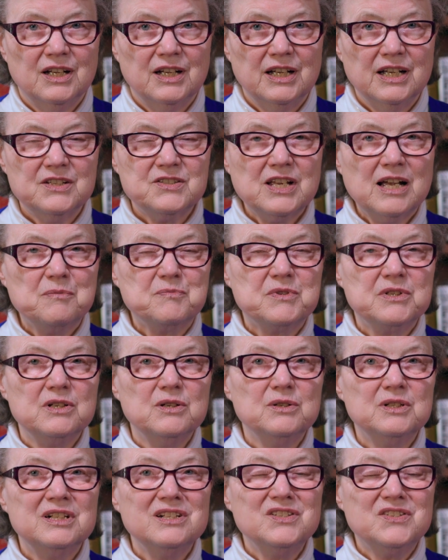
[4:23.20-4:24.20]
It's
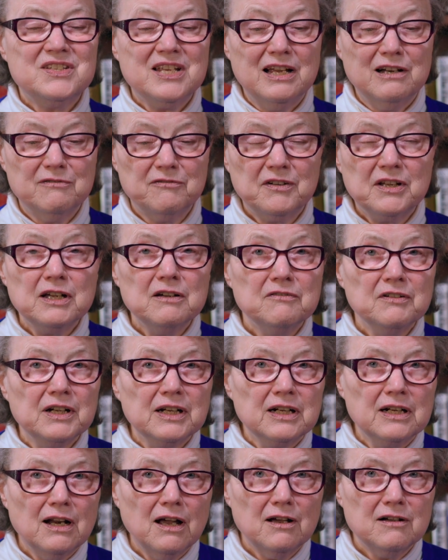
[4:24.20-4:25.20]
absolutely
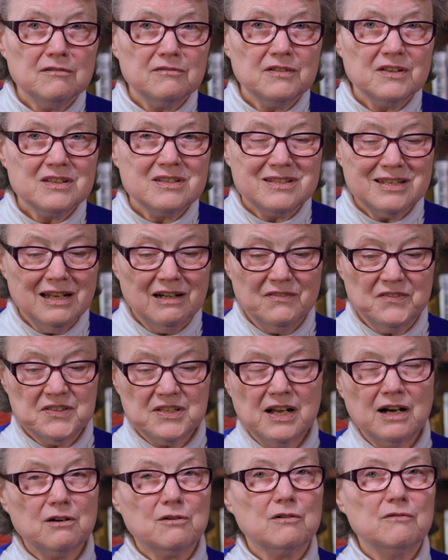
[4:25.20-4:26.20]
self-giving love,
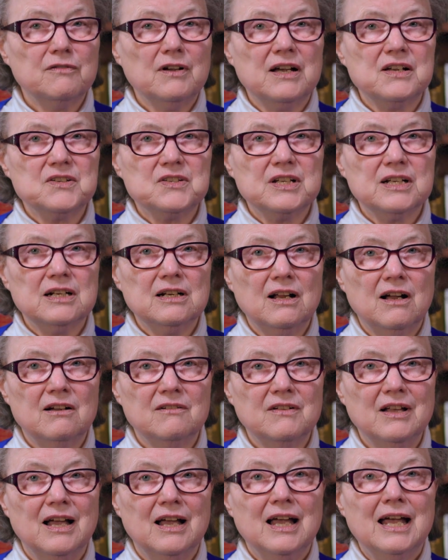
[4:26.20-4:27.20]
self-sacrificing
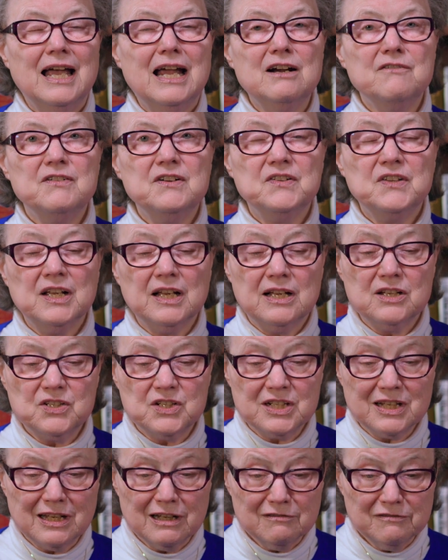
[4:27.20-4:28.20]
love. Everything is
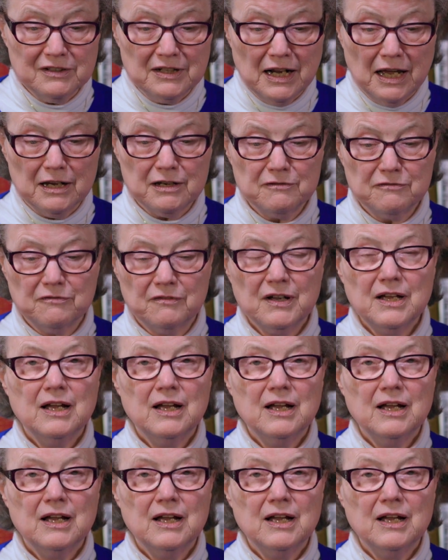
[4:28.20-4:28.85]
to give life